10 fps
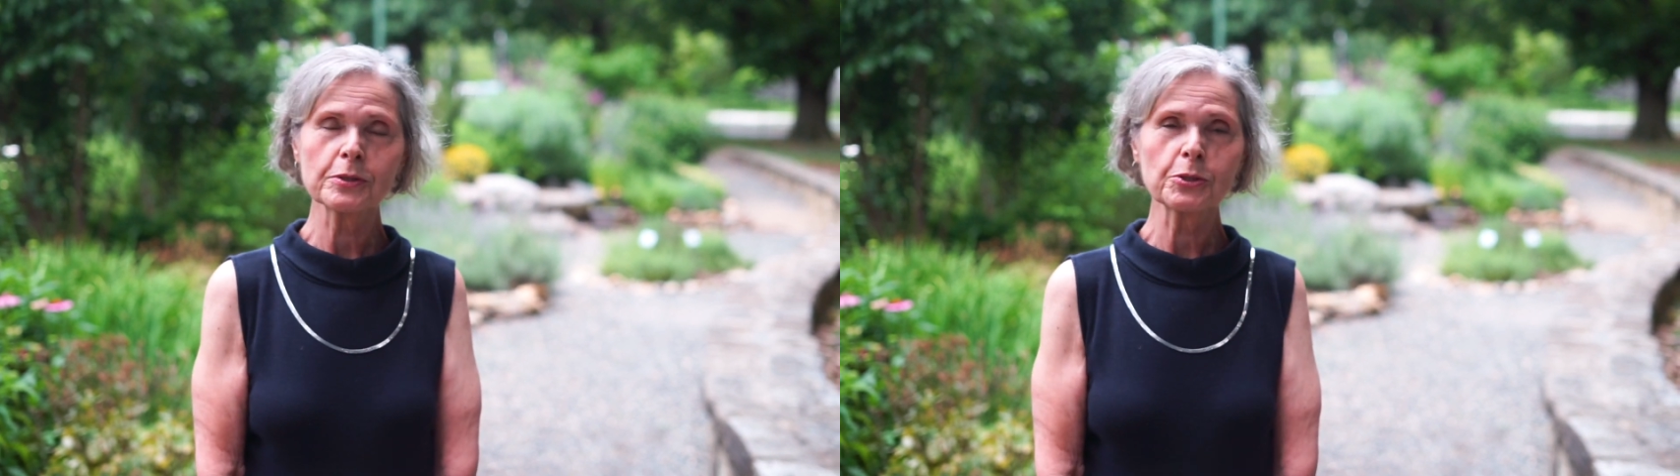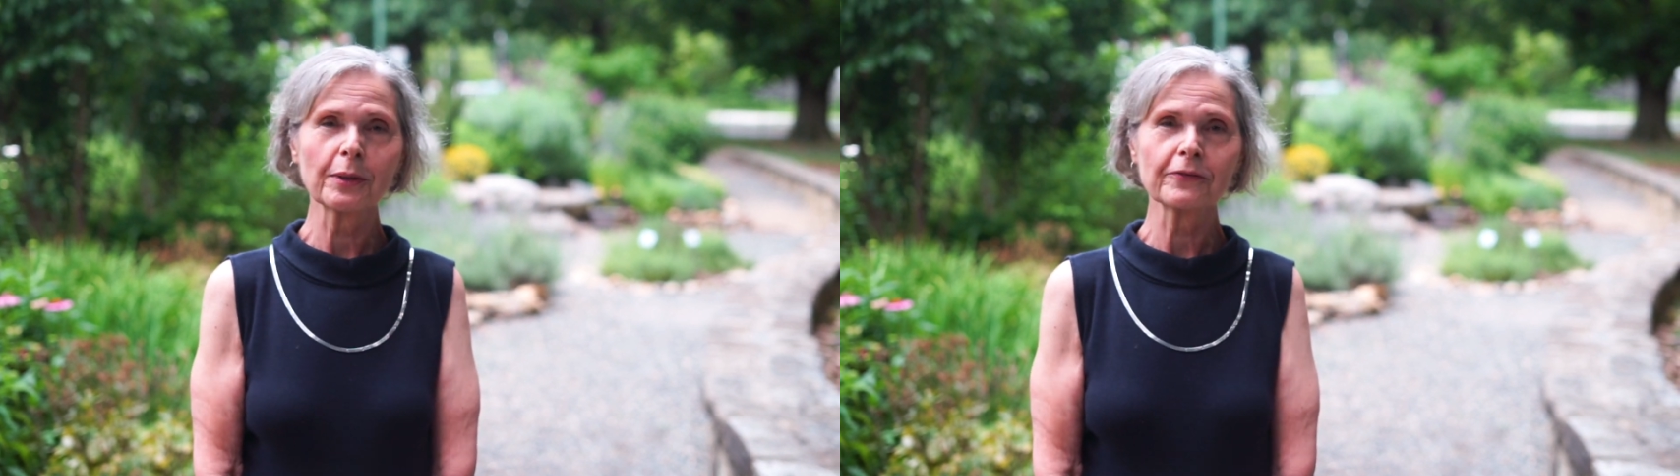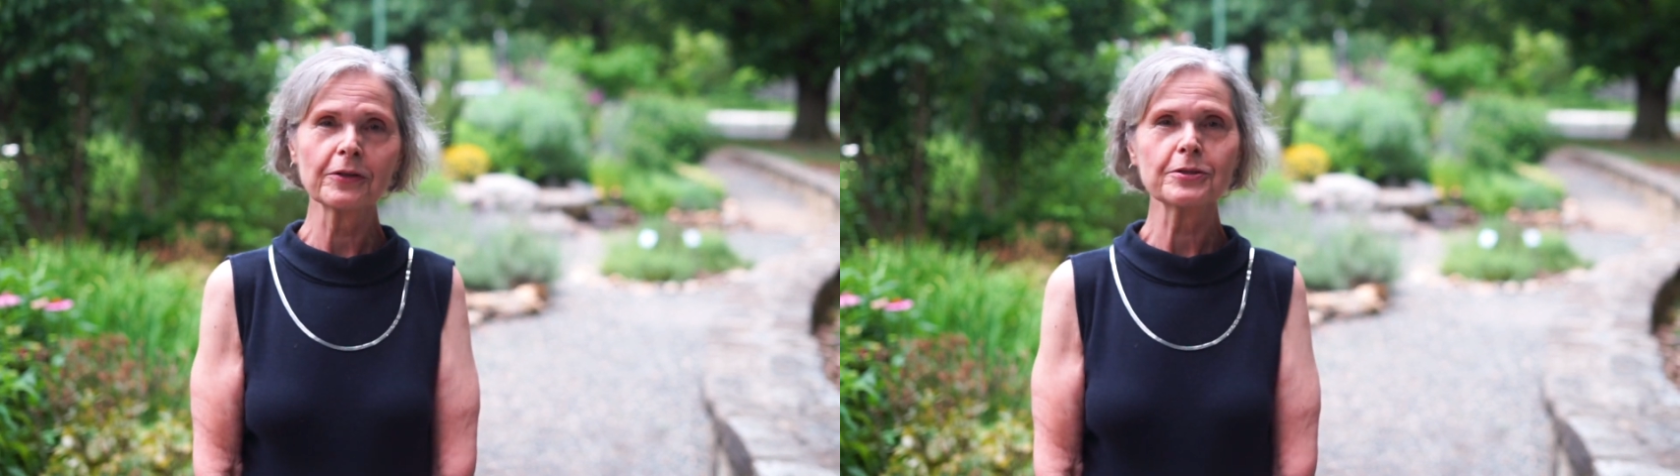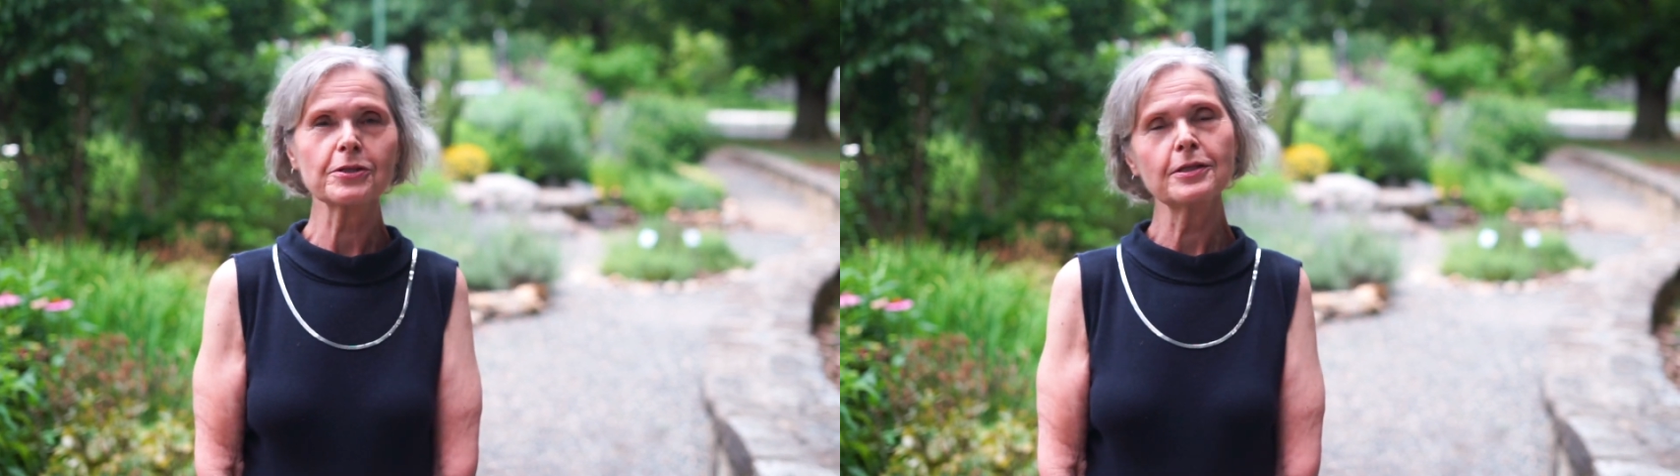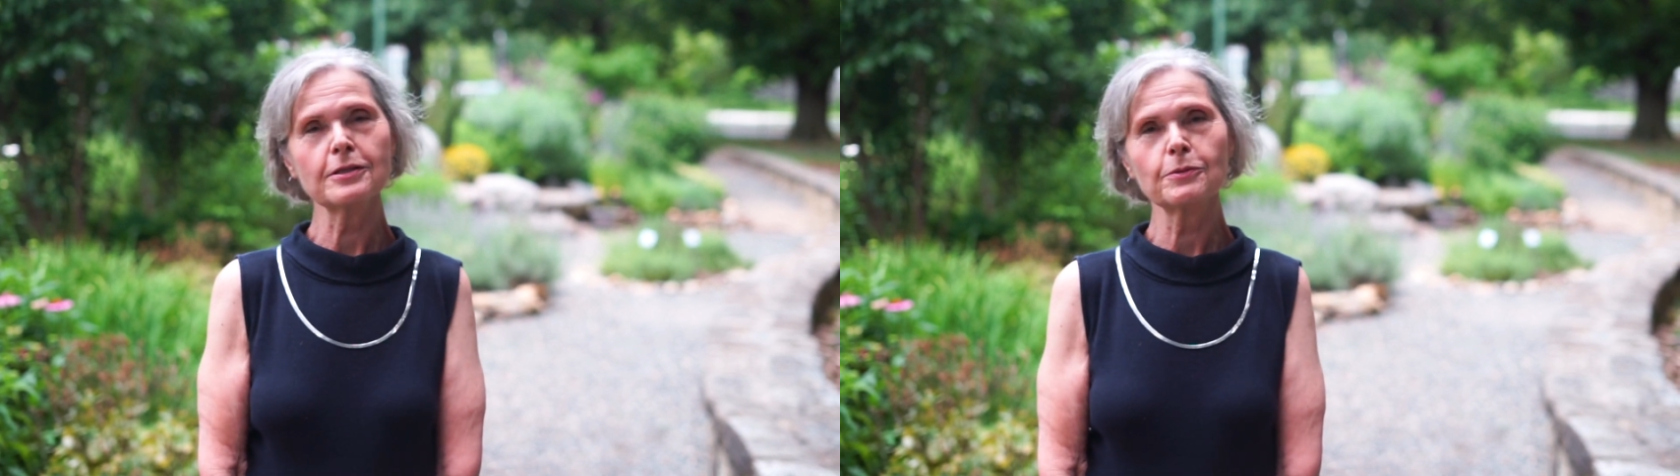whatsoever. You
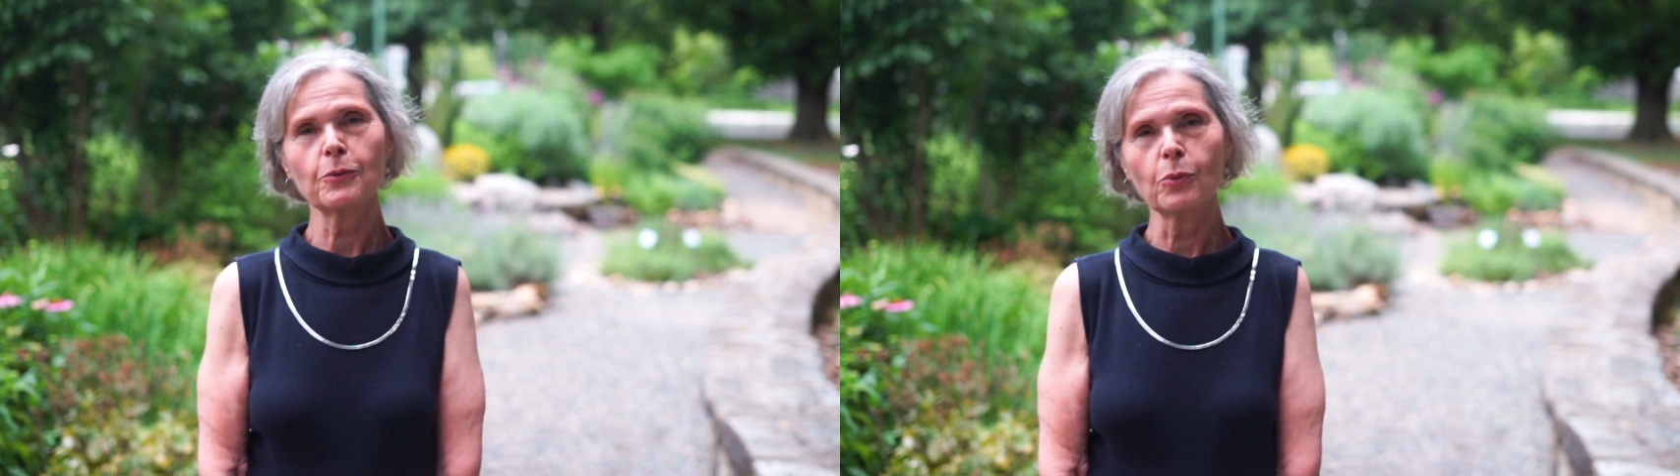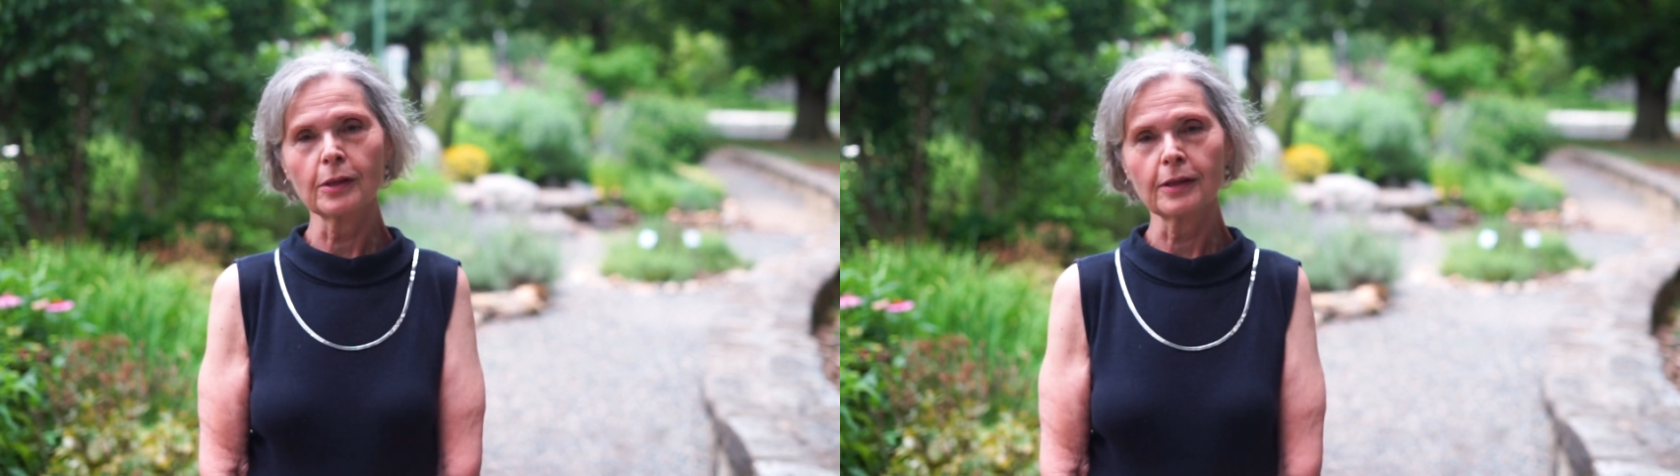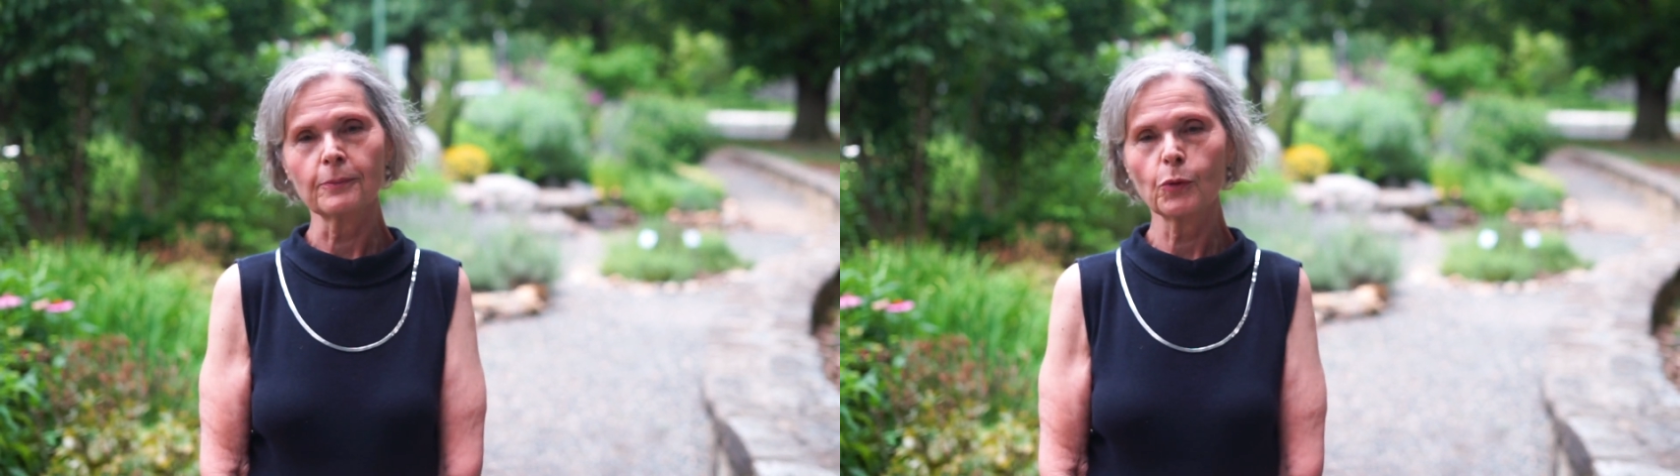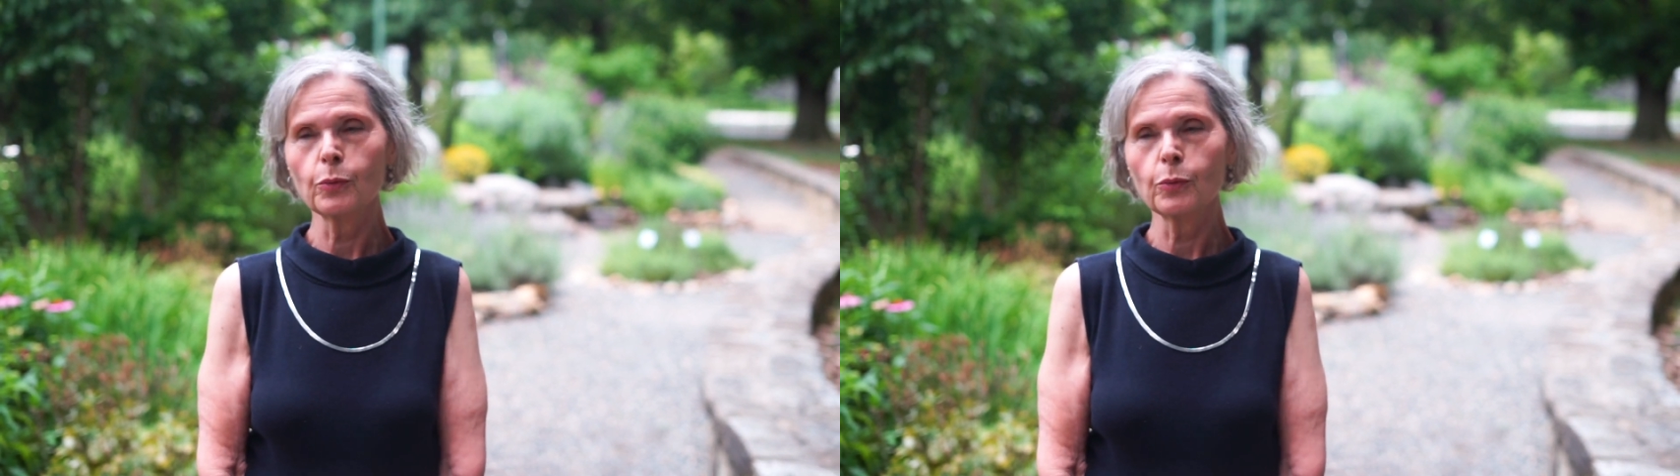just need to be willing.